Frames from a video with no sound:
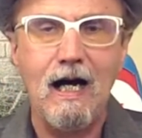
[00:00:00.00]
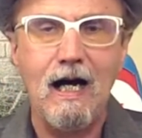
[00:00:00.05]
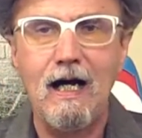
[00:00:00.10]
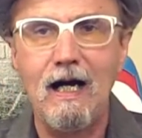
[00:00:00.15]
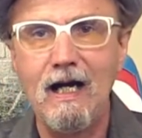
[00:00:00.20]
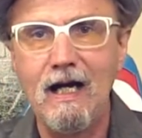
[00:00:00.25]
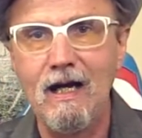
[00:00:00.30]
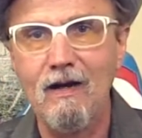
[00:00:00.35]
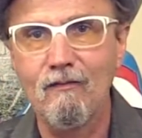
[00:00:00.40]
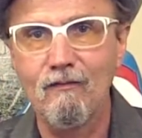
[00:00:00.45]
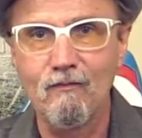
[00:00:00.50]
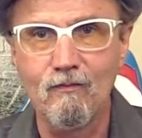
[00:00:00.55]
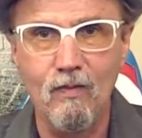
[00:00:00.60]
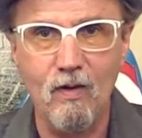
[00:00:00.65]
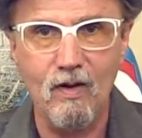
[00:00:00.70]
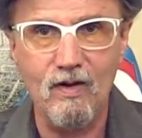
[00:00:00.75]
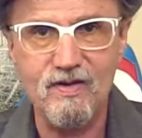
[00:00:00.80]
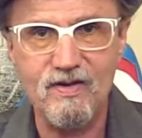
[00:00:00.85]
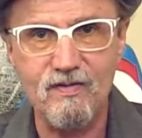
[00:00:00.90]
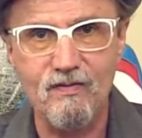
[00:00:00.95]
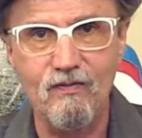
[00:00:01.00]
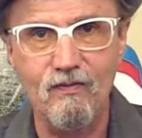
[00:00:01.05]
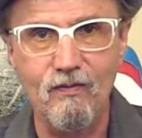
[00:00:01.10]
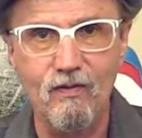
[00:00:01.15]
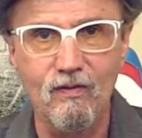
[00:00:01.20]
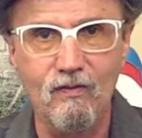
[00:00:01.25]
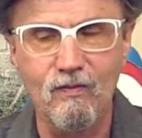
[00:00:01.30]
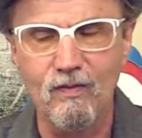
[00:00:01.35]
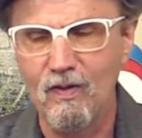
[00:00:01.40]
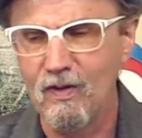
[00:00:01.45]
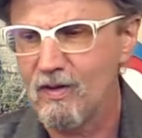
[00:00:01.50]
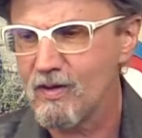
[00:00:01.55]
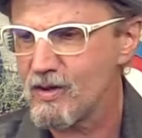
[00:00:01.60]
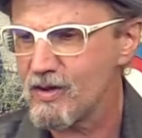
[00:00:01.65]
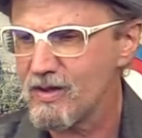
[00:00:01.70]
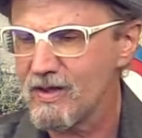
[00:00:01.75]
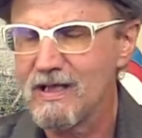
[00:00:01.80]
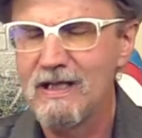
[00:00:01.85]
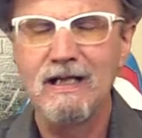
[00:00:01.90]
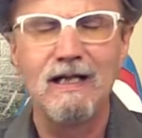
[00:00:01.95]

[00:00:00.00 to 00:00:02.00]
I have bought the full version.